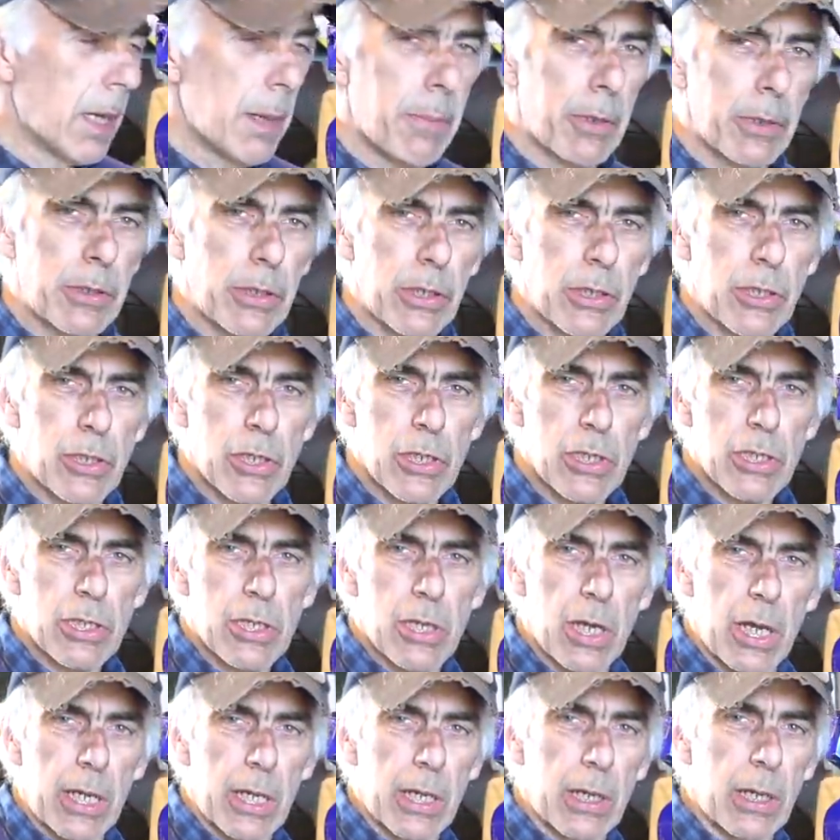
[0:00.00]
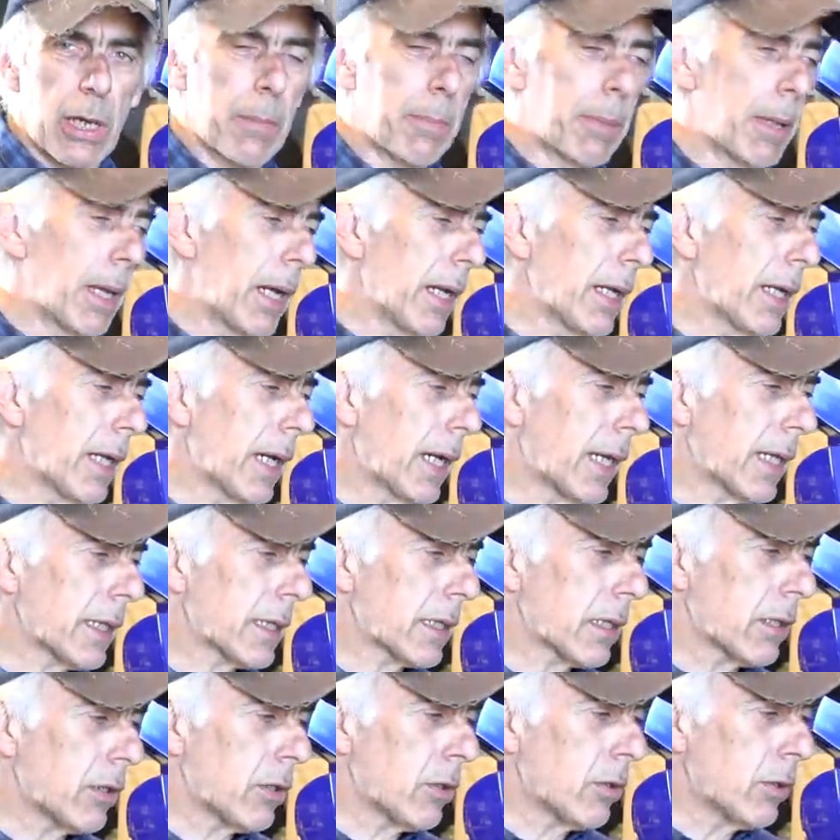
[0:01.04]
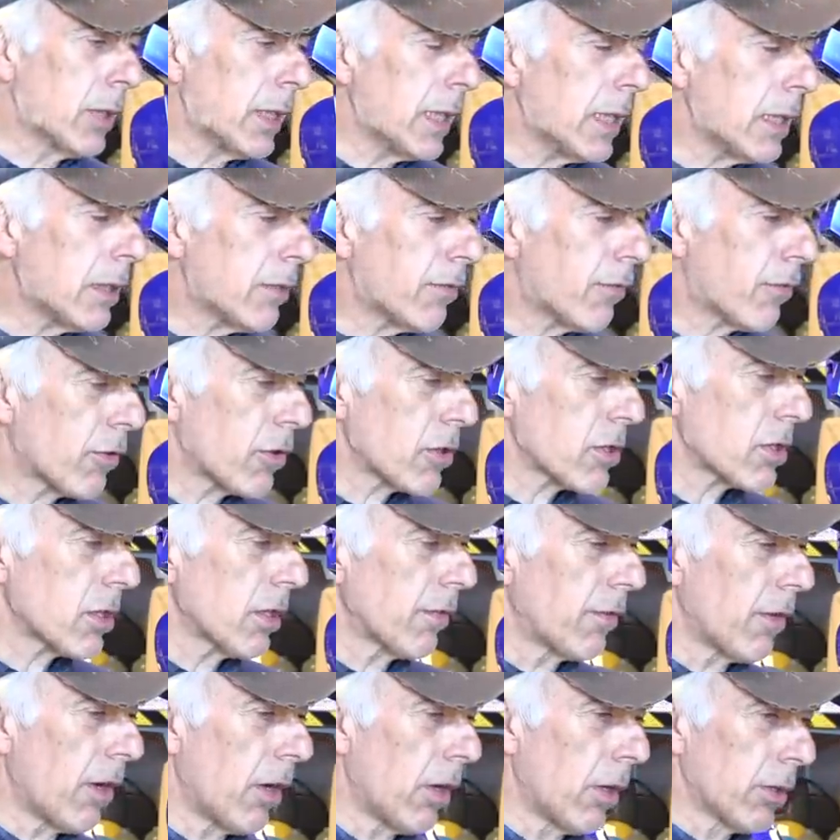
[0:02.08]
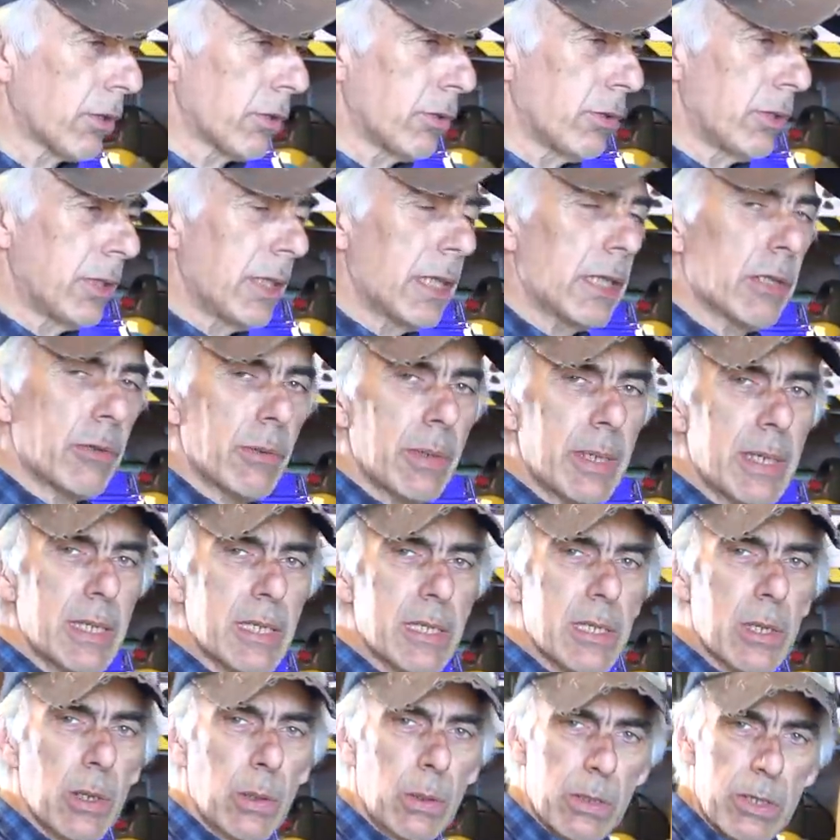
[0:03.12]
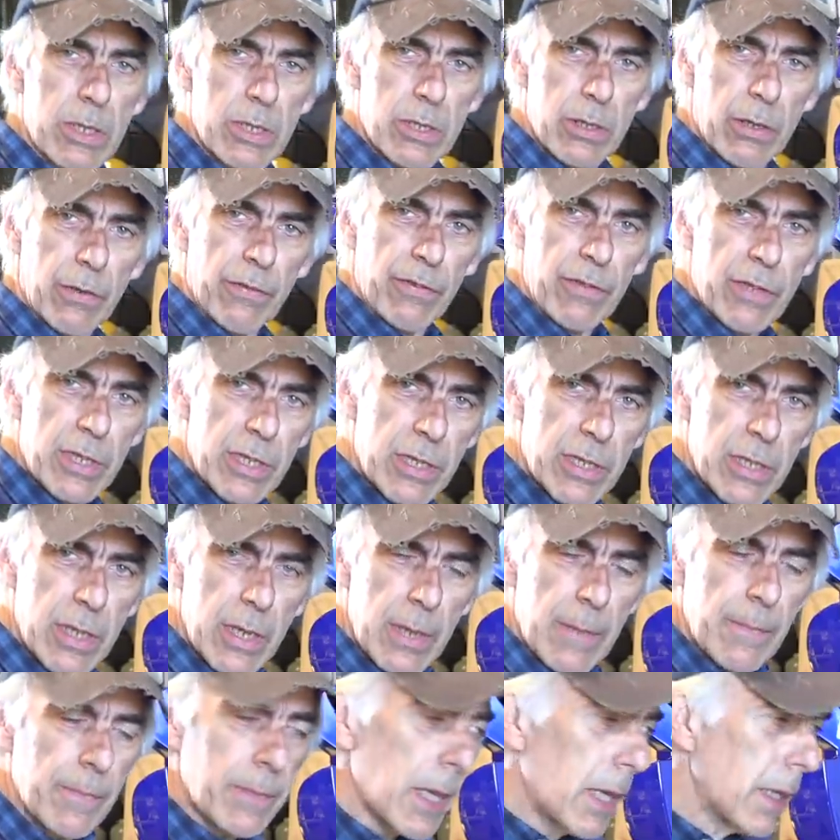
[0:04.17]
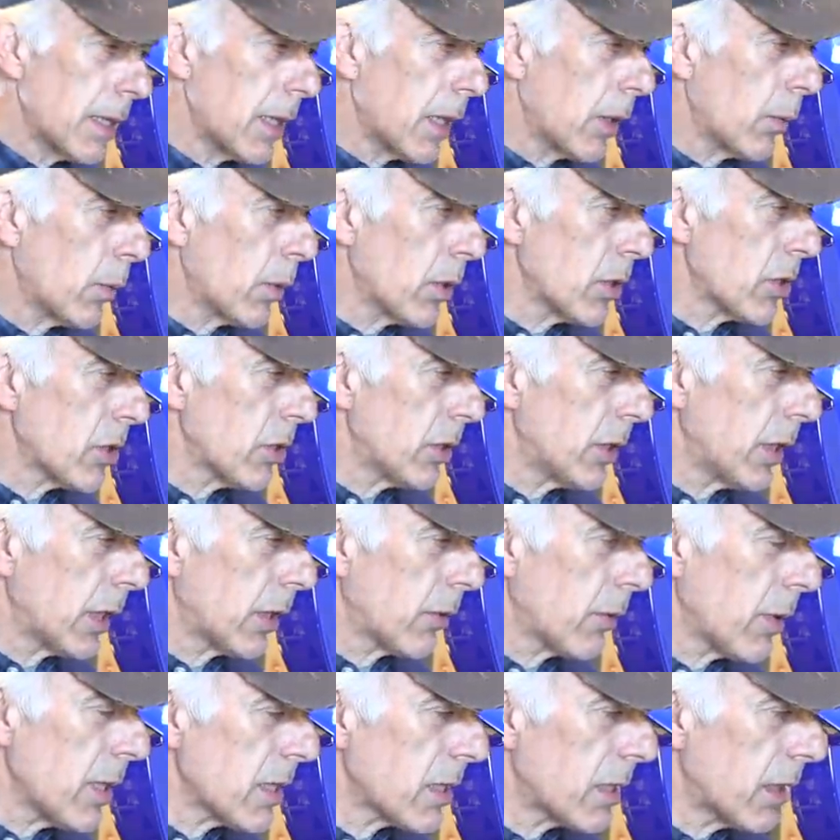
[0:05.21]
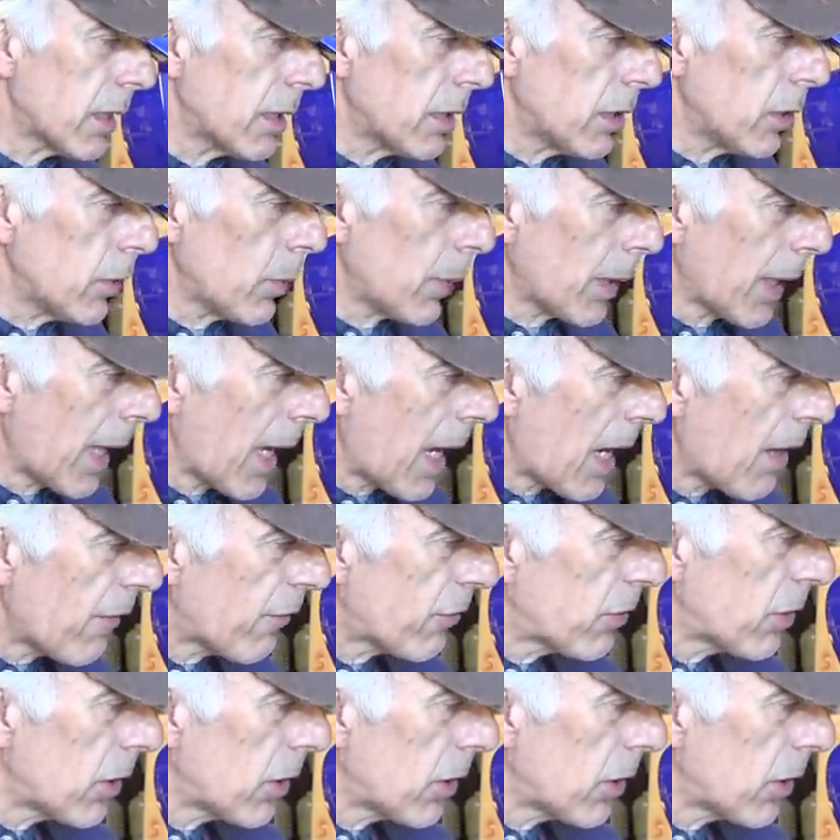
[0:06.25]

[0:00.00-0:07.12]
But you just kind of apply that. You need, first of all, to degrease the whole surface. Now, once you degrease it, you will have